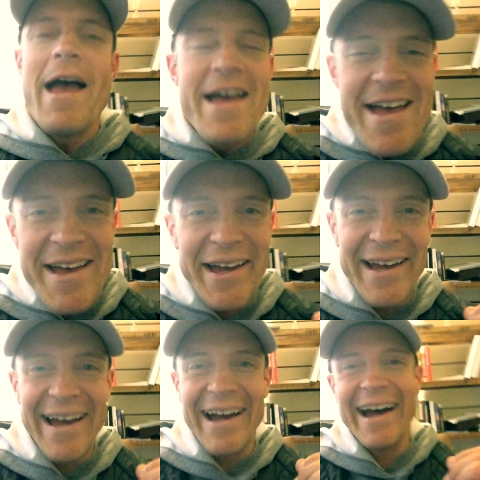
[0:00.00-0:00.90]

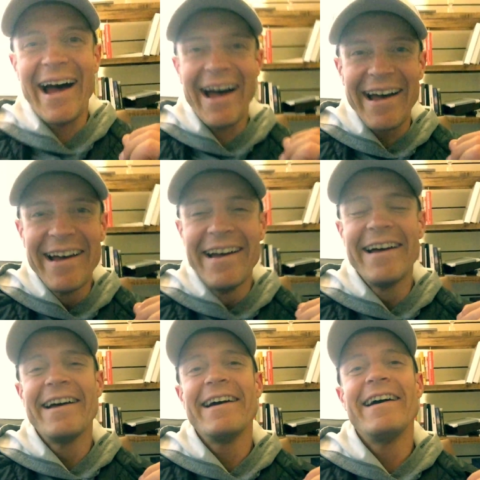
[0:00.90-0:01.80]
I'm
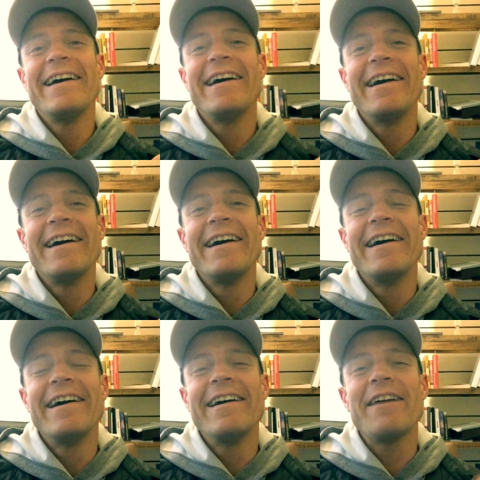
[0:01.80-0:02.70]

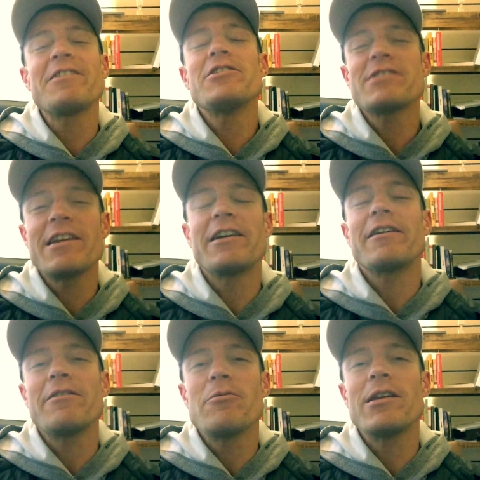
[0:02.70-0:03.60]
curious to
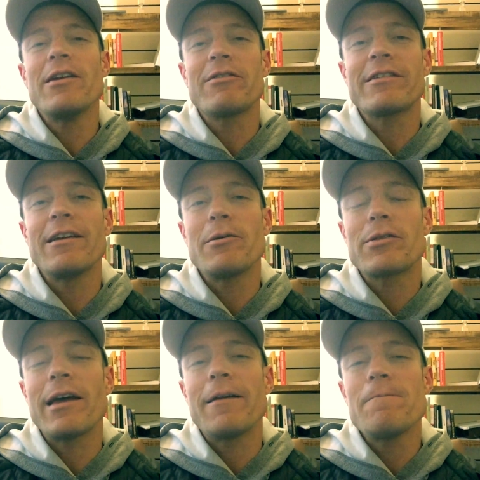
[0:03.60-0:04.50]
hear what you have to say
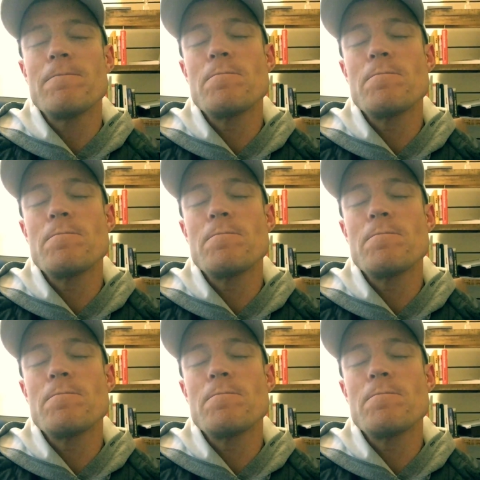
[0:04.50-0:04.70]
about that.